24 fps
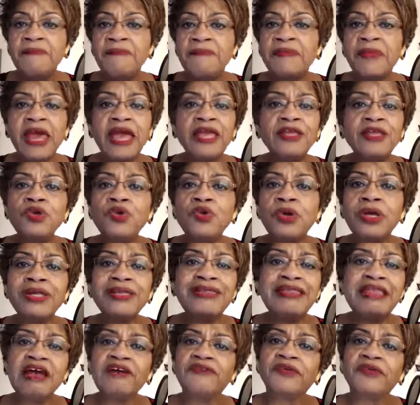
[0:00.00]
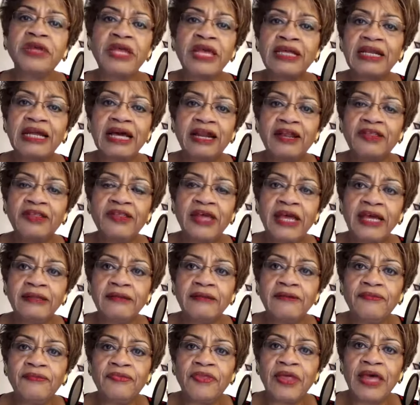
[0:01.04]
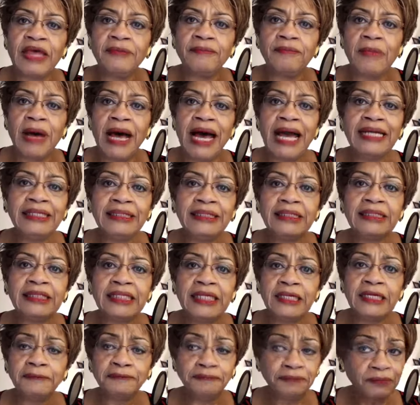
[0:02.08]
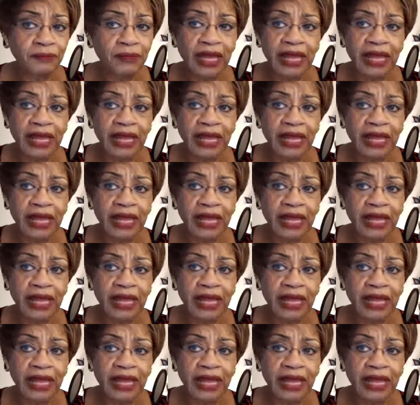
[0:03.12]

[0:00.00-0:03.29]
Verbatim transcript: and you can never get out of that that mindset